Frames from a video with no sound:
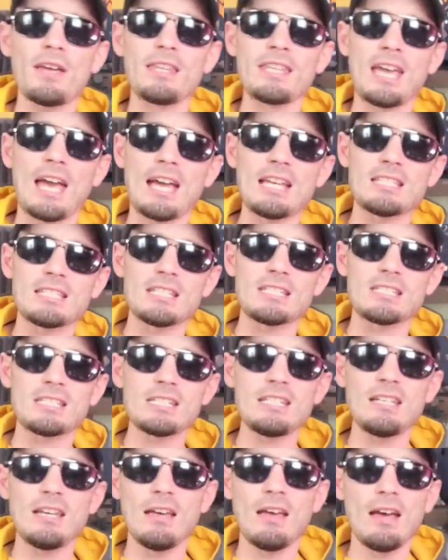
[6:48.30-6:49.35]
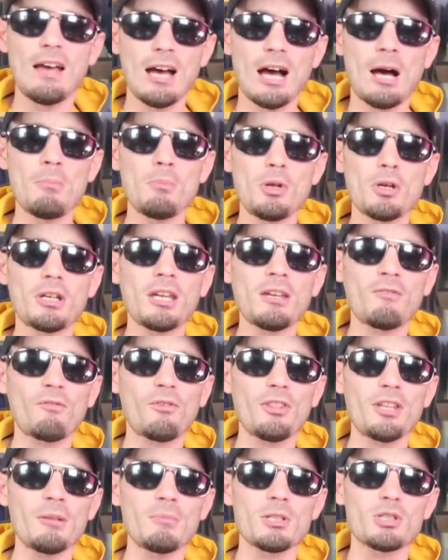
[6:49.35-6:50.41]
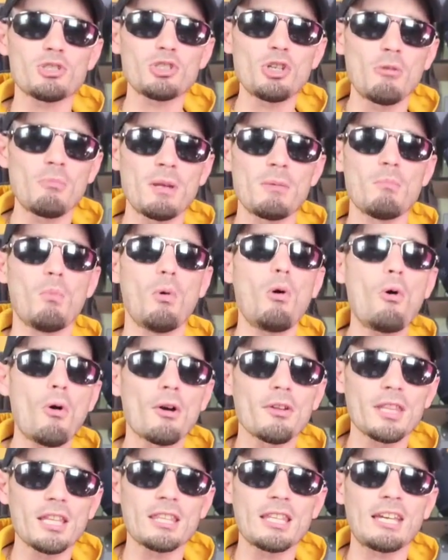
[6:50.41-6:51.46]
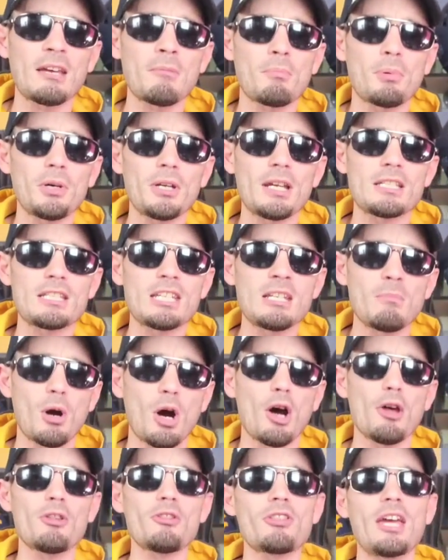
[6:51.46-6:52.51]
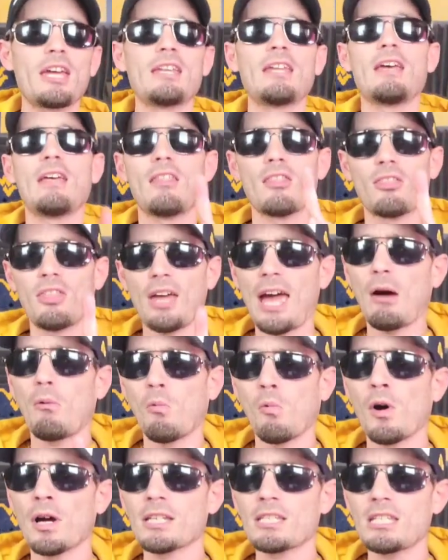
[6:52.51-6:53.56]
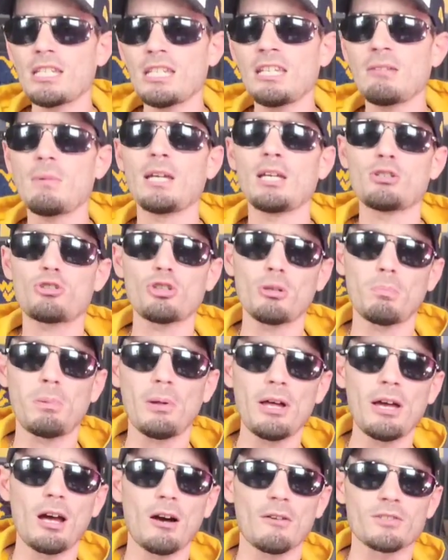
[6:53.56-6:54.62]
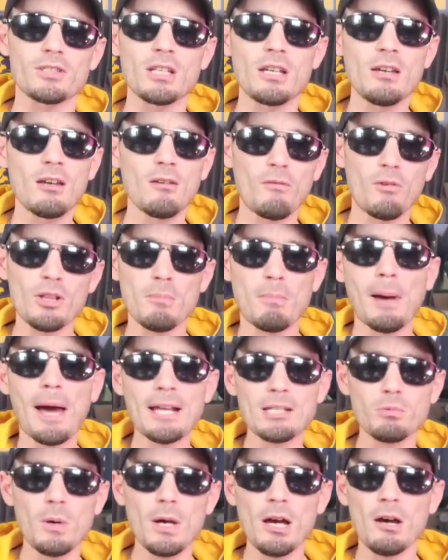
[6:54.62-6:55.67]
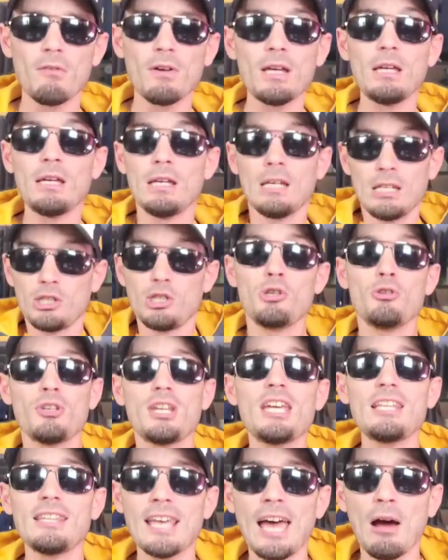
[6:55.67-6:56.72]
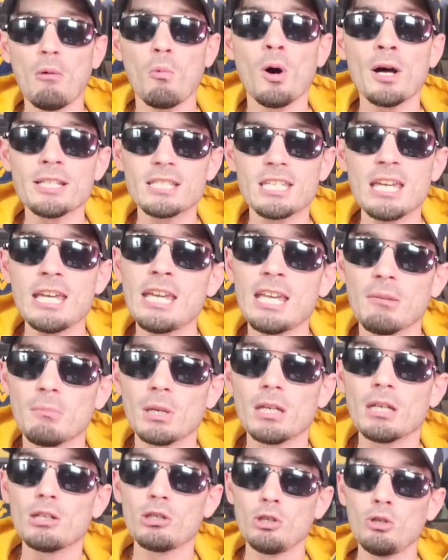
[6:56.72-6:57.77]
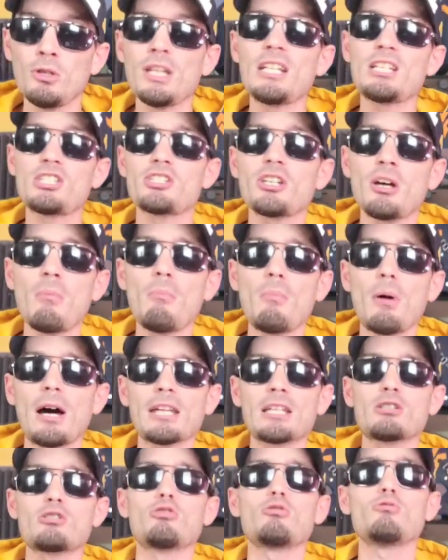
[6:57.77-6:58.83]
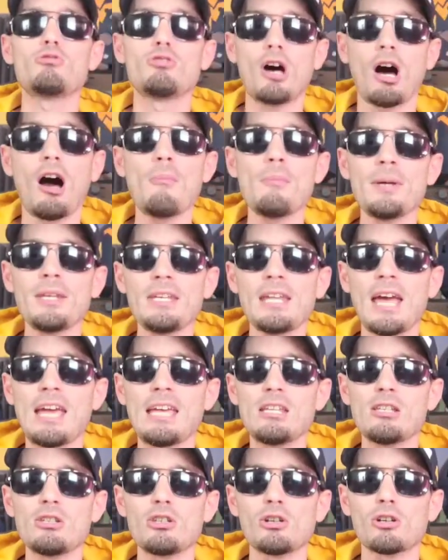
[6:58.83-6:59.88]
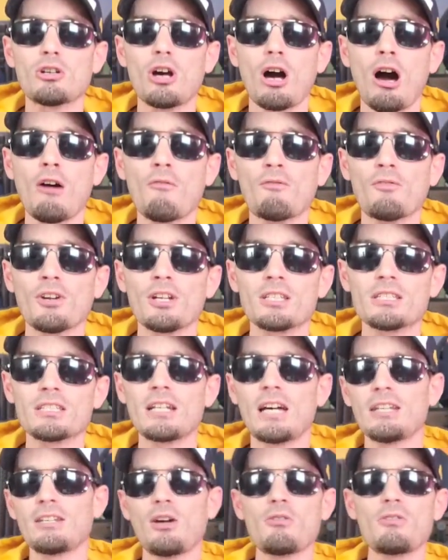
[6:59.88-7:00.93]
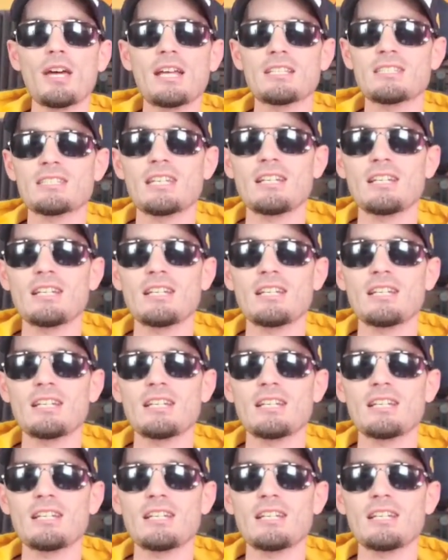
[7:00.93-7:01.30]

and the ACC, I'm looking for them to show me more that they can put a team other than that one team into the playoffs. For the Pac-12, you need that one team. You need somebody to dominate your conference. I know that